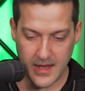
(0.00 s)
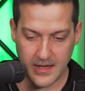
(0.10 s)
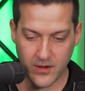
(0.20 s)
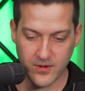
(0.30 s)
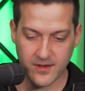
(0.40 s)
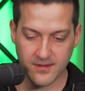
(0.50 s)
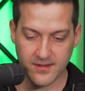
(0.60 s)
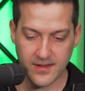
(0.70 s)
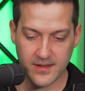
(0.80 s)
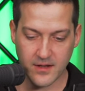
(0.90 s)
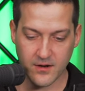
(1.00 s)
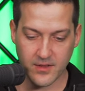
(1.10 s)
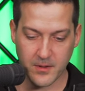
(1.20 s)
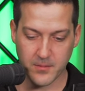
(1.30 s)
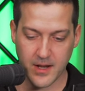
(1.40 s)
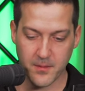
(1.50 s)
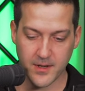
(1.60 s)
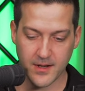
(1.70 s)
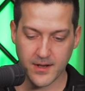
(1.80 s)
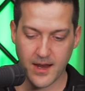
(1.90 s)
Now you can see here that I'm
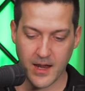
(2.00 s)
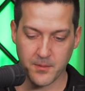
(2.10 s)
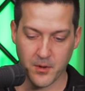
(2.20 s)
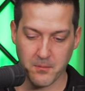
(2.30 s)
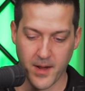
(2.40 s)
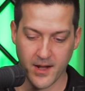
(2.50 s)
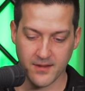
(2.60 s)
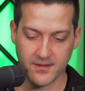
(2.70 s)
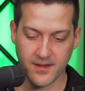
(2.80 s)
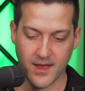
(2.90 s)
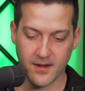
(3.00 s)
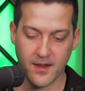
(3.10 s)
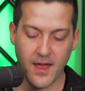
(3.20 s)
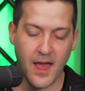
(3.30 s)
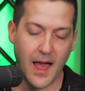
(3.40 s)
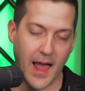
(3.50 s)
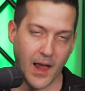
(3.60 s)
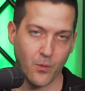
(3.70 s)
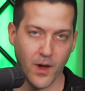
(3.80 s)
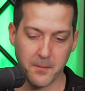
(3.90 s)
coming in at about -10.
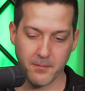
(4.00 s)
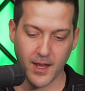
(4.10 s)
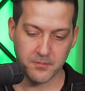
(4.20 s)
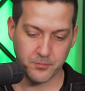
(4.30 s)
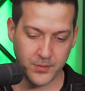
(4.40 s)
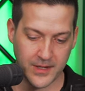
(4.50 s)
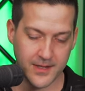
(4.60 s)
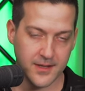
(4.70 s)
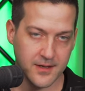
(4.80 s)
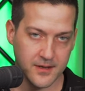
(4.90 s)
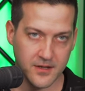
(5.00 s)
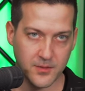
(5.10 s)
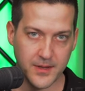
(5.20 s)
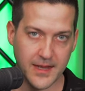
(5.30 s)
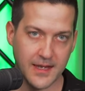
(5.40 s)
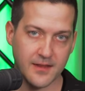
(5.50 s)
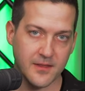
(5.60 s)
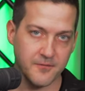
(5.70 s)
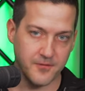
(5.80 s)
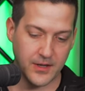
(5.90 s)
I want my peak to be hitting
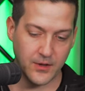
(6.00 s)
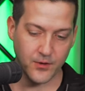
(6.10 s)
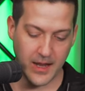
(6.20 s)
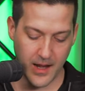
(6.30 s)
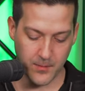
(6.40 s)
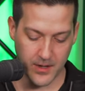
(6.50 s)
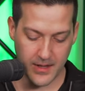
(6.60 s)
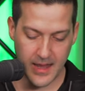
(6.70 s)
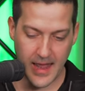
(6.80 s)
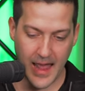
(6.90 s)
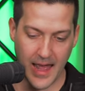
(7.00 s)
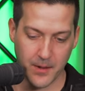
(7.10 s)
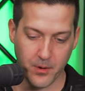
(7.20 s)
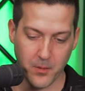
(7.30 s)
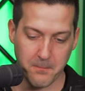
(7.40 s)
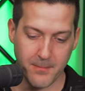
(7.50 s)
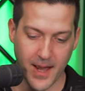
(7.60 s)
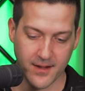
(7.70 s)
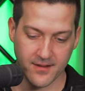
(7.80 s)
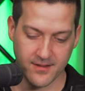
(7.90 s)
the video camera at about
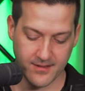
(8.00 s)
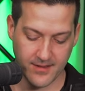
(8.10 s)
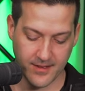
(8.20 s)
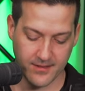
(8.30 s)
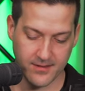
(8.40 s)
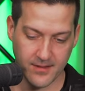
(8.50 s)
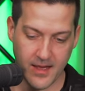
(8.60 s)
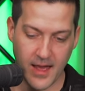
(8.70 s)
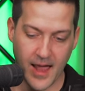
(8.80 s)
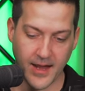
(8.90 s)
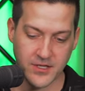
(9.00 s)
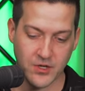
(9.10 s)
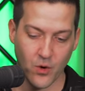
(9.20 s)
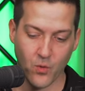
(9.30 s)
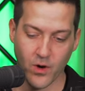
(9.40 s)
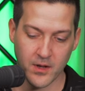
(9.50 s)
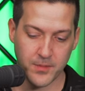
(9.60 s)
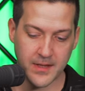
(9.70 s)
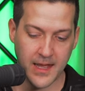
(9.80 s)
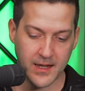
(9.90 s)
-6. I don't want to
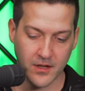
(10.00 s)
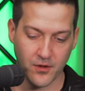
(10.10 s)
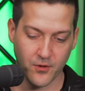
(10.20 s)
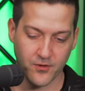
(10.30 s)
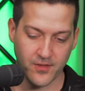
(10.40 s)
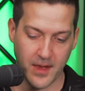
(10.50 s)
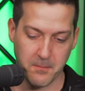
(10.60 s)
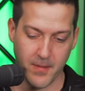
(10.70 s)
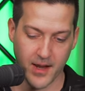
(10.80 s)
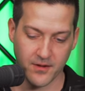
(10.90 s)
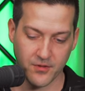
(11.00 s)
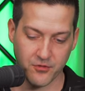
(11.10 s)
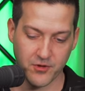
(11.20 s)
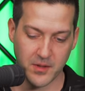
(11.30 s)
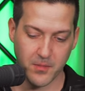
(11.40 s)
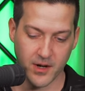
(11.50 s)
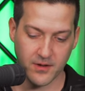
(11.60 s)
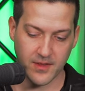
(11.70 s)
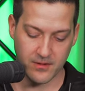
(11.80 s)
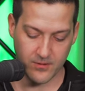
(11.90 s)
be getting close to that -3
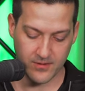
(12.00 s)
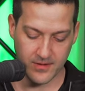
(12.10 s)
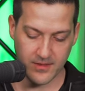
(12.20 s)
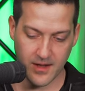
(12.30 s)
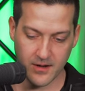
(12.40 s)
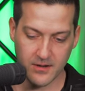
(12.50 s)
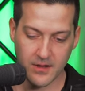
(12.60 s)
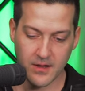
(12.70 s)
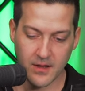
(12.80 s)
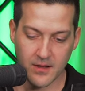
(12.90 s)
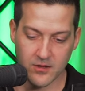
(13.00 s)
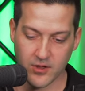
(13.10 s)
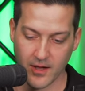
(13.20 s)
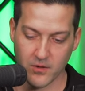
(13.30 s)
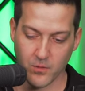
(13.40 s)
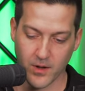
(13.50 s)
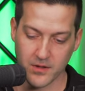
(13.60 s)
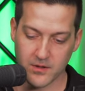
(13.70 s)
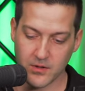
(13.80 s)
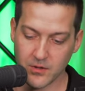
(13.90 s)
mark that you see there. Check
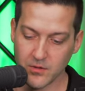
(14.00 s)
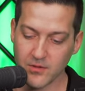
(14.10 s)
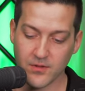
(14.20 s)
1, 2.